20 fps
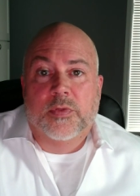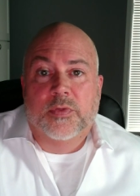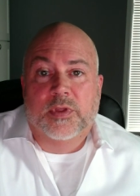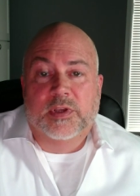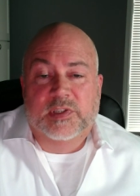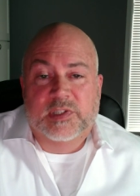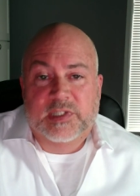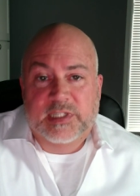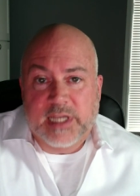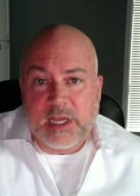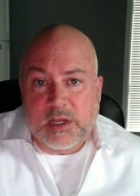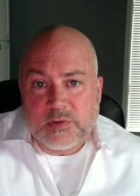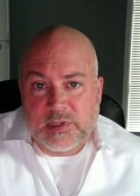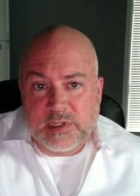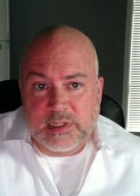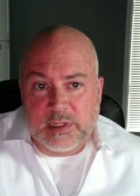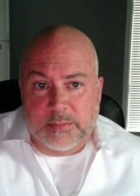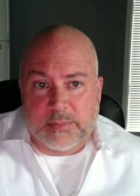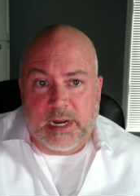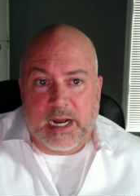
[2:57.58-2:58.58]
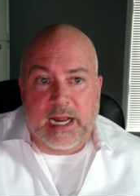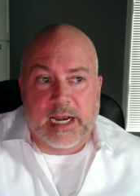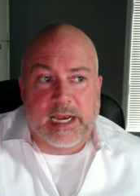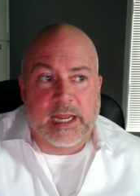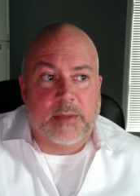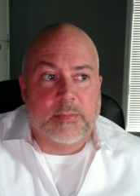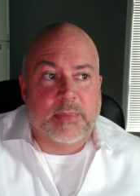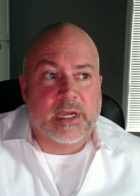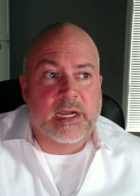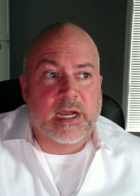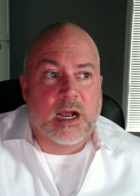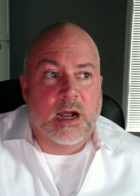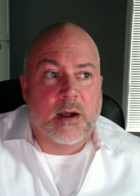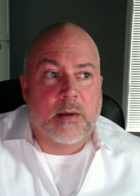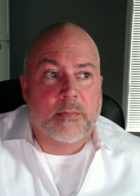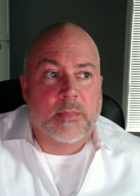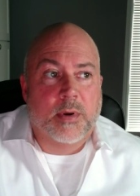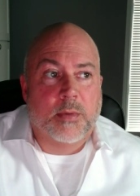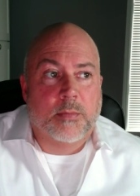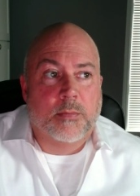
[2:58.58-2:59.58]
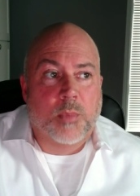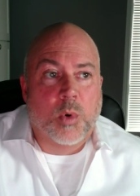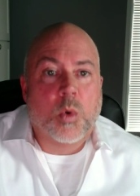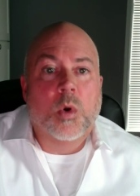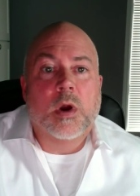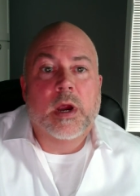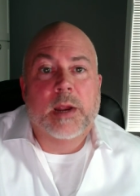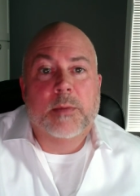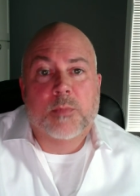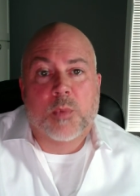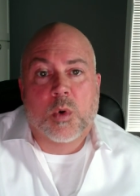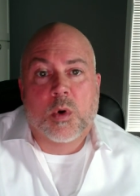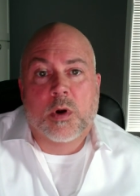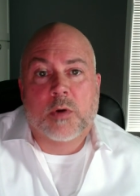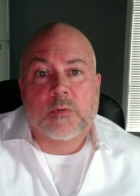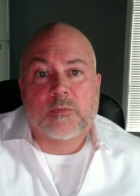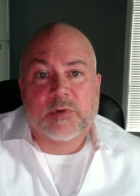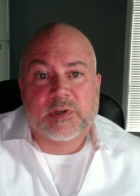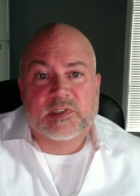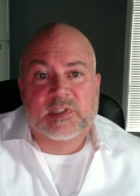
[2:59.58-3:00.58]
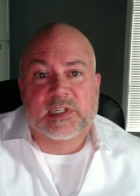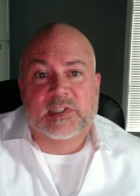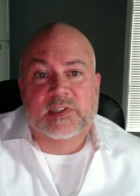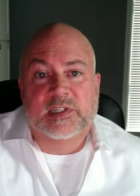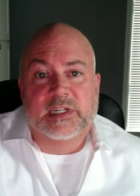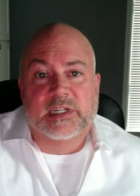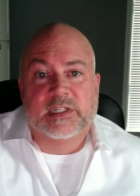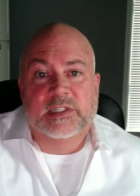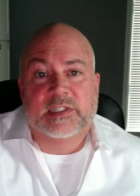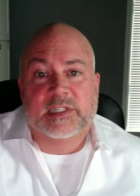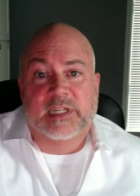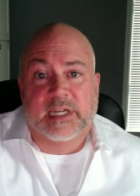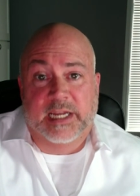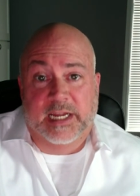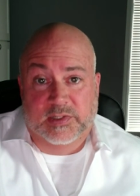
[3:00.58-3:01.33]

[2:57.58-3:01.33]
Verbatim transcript: the cells in the body become more and more resistant to